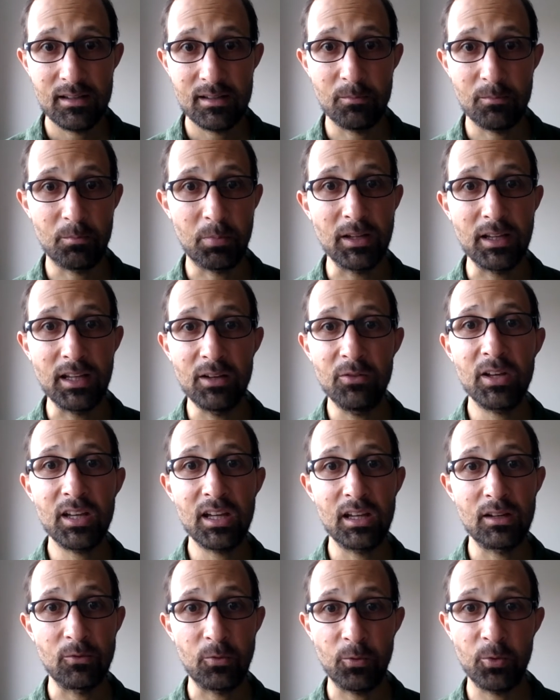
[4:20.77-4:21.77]
Believing
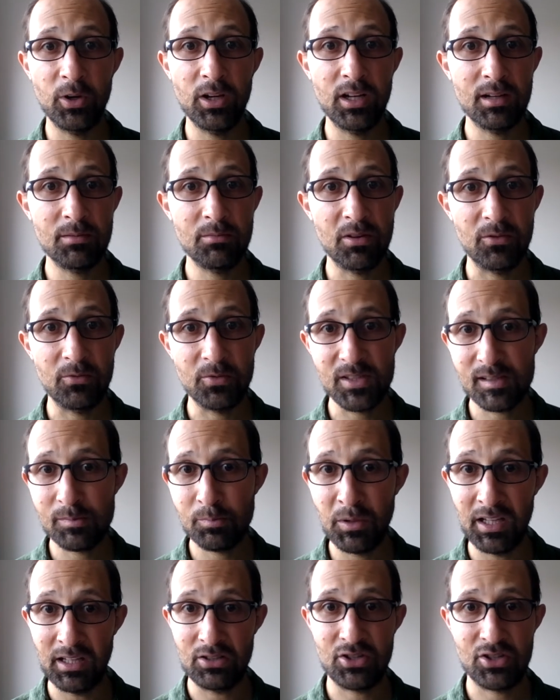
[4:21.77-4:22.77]
in freedom of
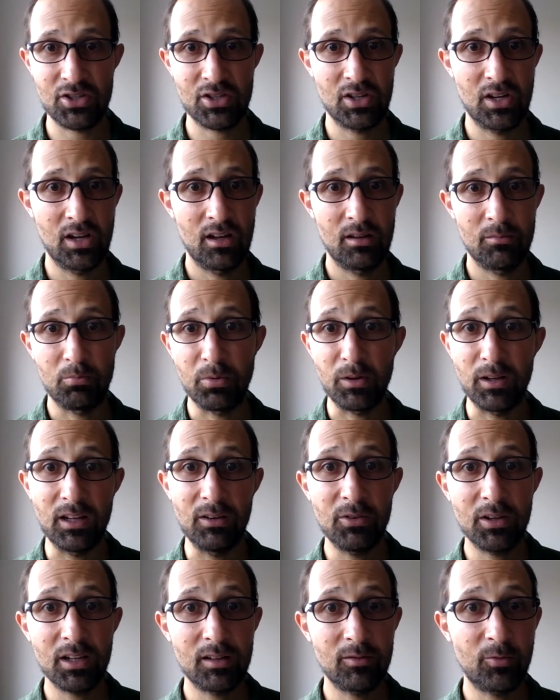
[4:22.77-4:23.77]
speech,
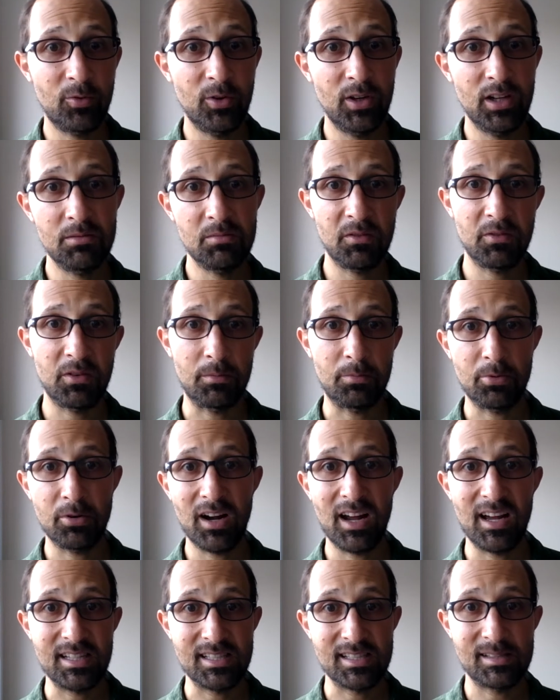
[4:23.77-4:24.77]
believing in freedom of the
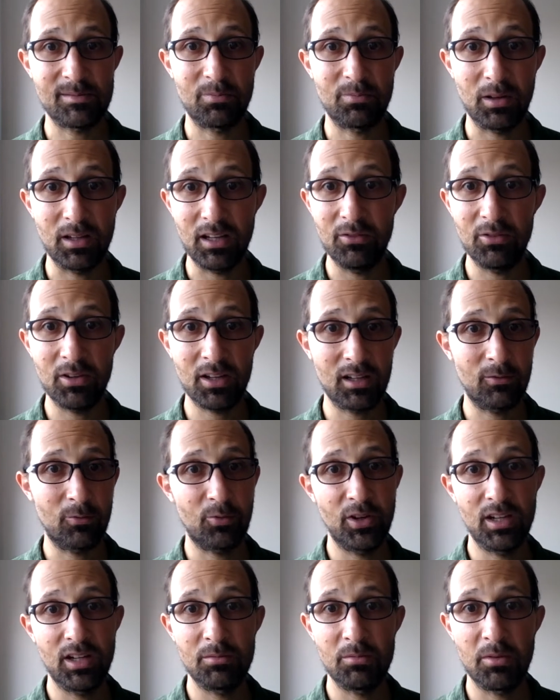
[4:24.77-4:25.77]
press, believing in
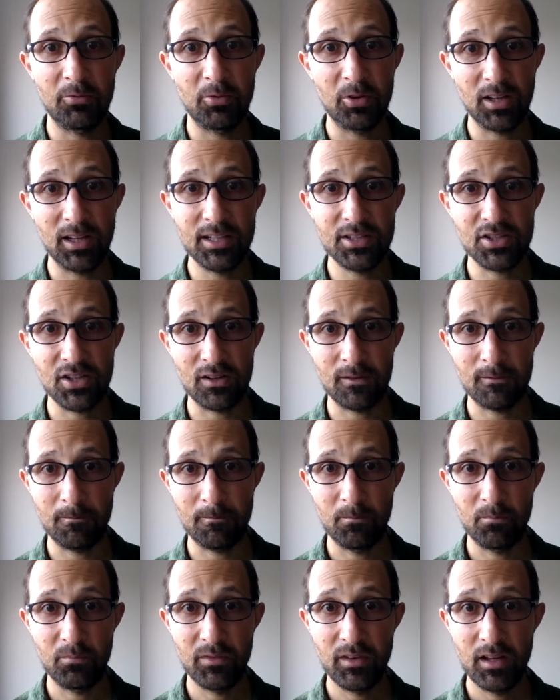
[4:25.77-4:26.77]
freedom of religion,
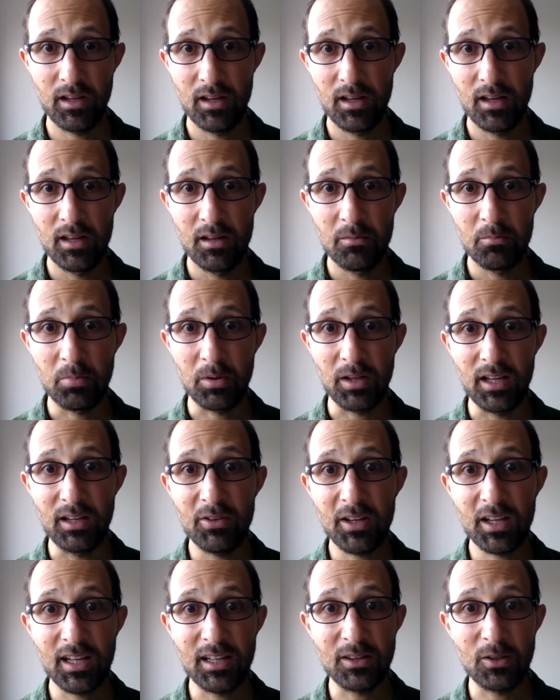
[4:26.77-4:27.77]

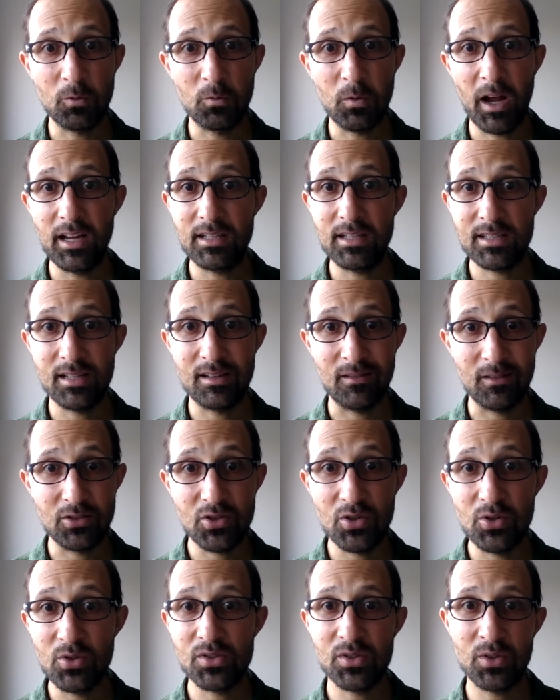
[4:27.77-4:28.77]
believing in the right to
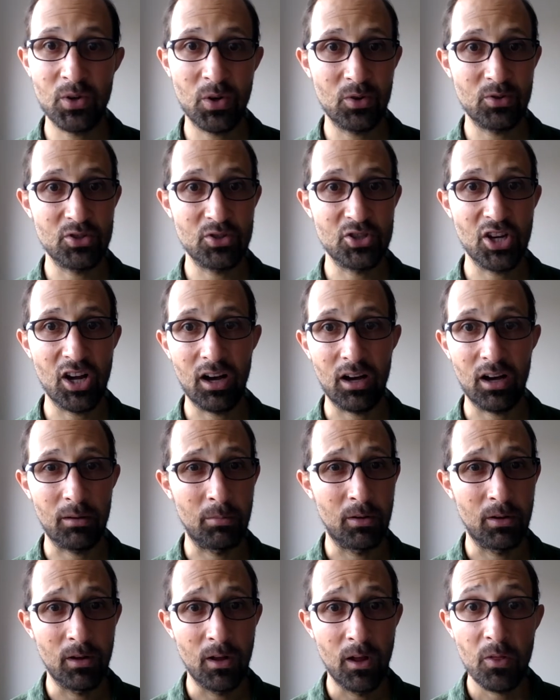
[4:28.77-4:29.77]
choose your own job,
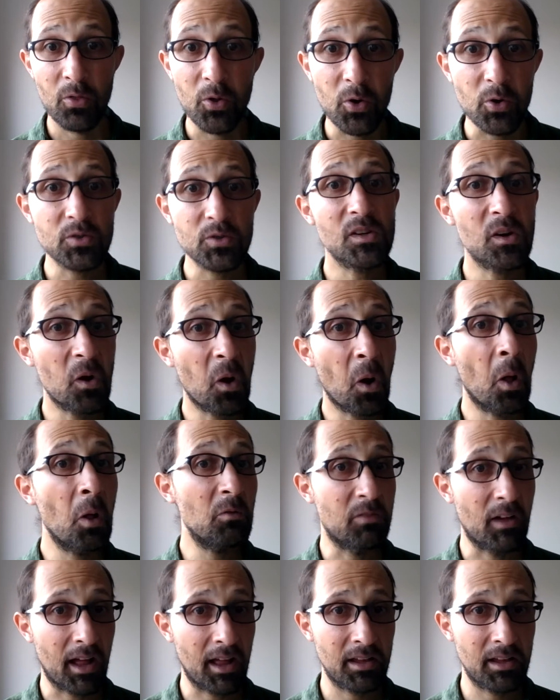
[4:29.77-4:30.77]
those are all
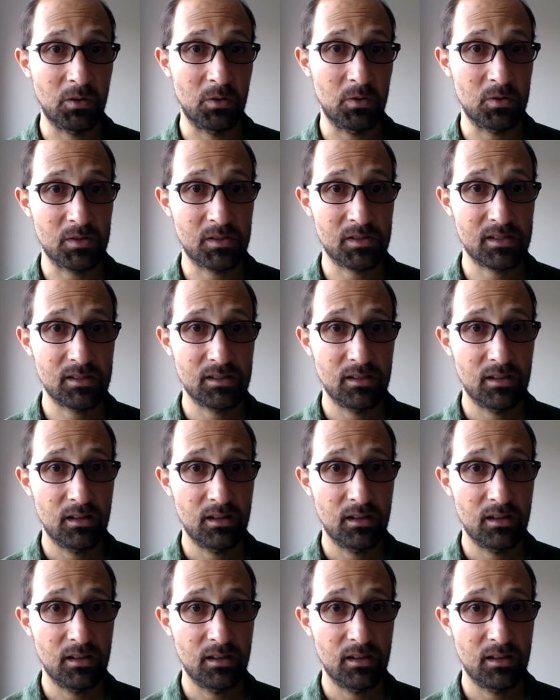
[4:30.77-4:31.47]
values,